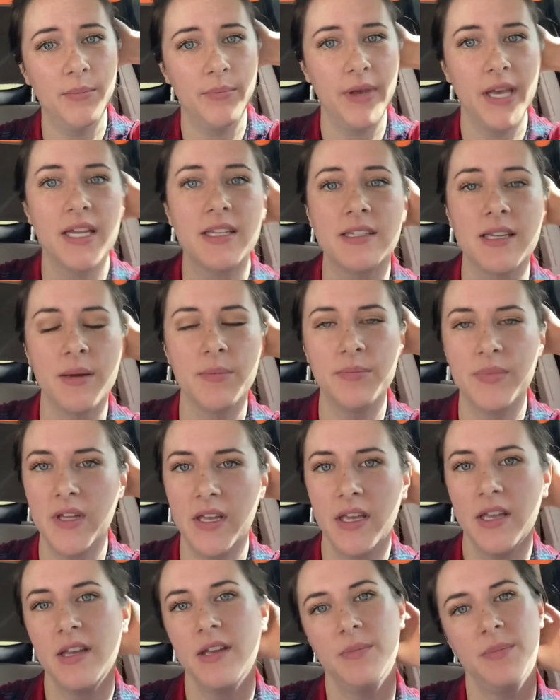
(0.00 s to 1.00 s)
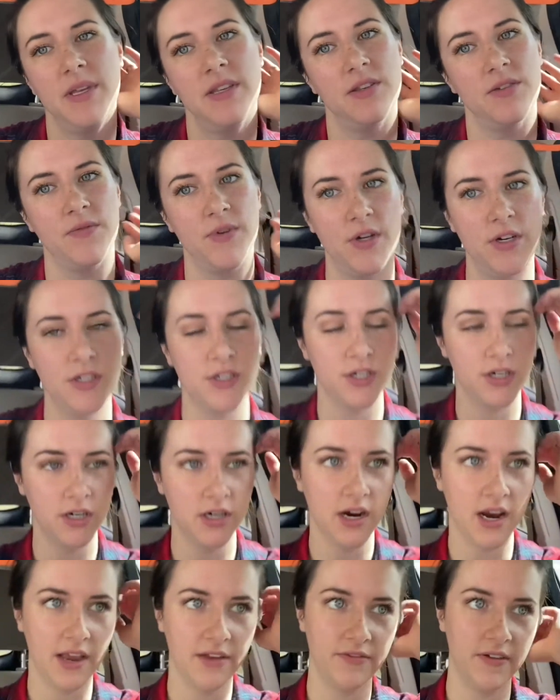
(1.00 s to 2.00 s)
picked up a piece of
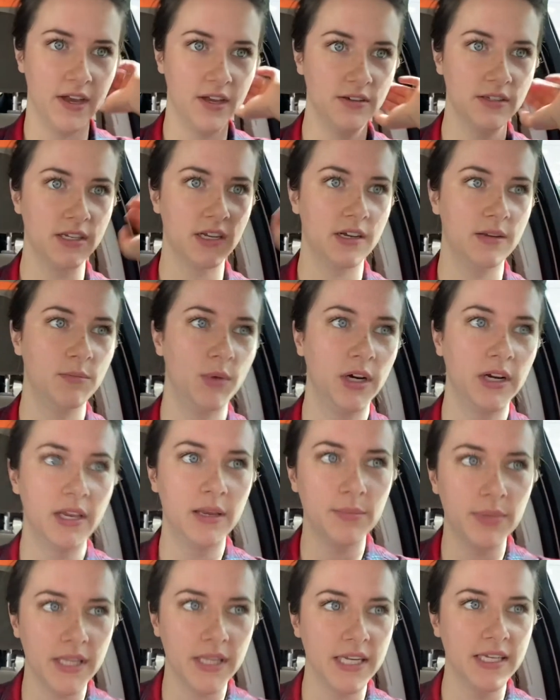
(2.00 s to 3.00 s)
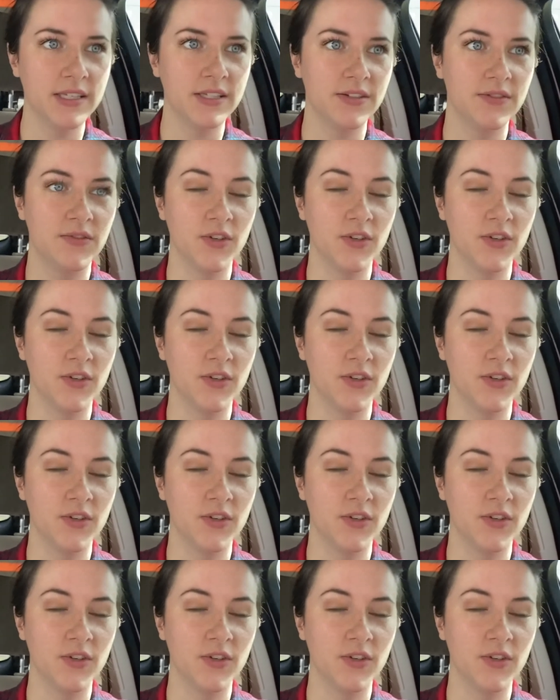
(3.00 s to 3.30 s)
furniture I found on Marketplace for